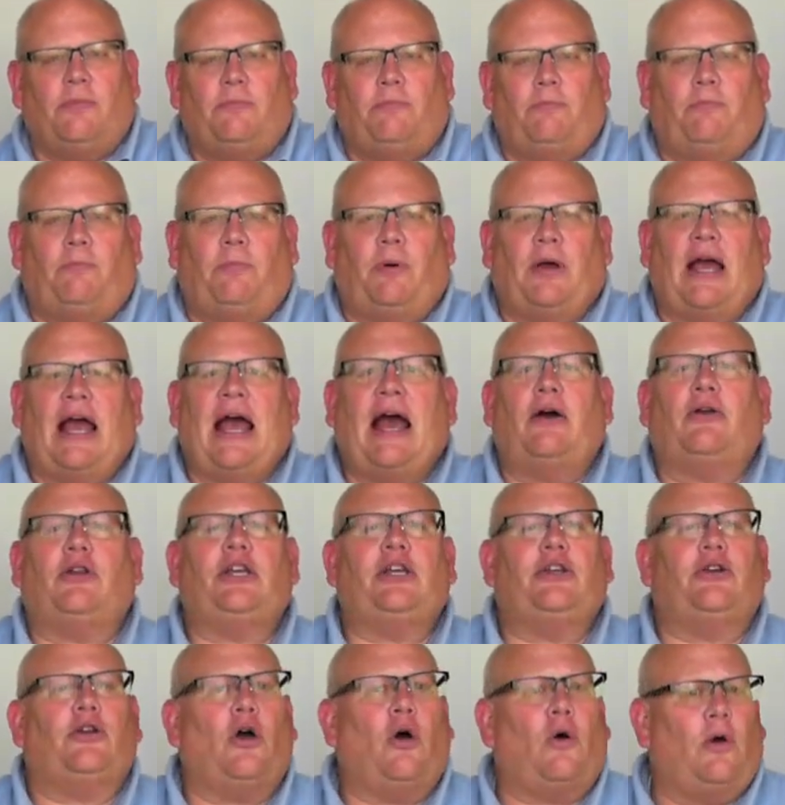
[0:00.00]
But how do you
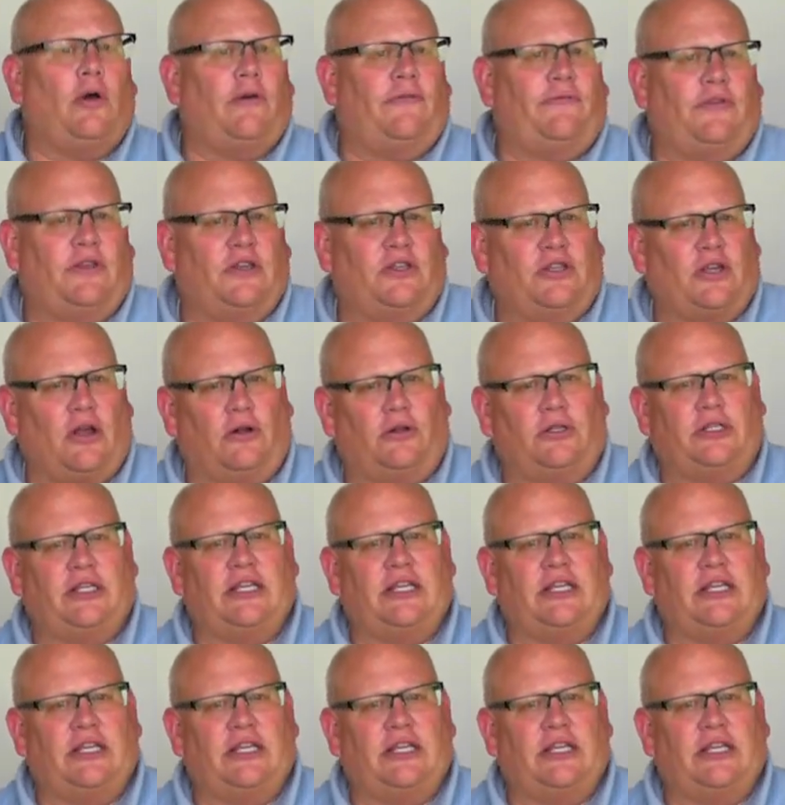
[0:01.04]
know if the SAL-T